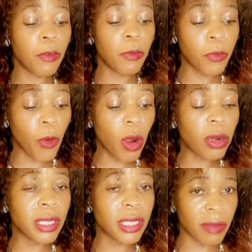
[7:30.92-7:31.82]

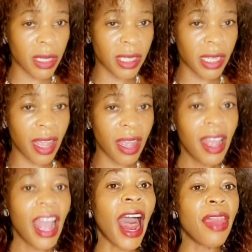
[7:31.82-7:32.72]
fall semester
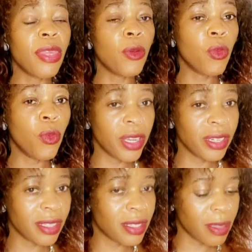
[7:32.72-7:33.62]
and the
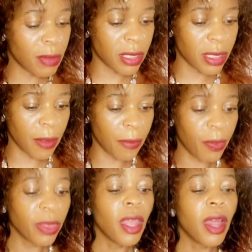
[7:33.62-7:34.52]
winter semester.
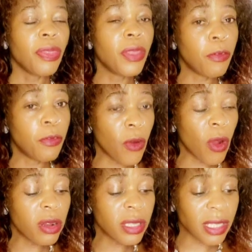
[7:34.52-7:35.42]
The
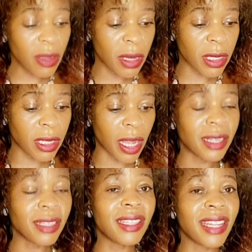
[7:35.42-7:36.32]
fall
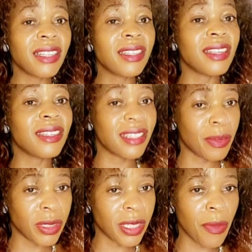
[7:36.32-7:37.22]
semester starts in
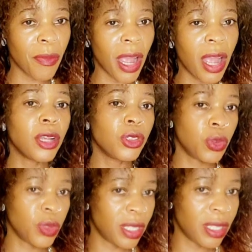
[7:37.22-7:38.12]
September
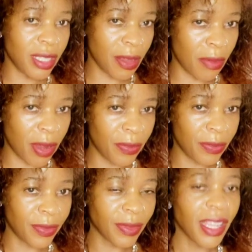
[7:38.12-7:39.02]
to December.
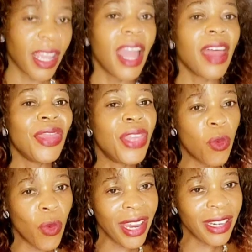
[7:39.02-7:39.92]
The
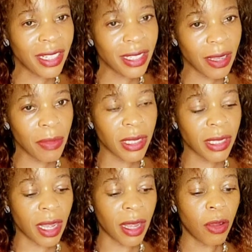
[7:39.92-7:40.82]
winter
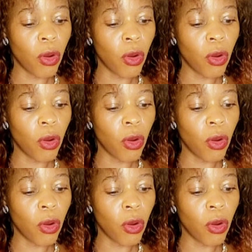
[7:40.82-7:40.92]
semester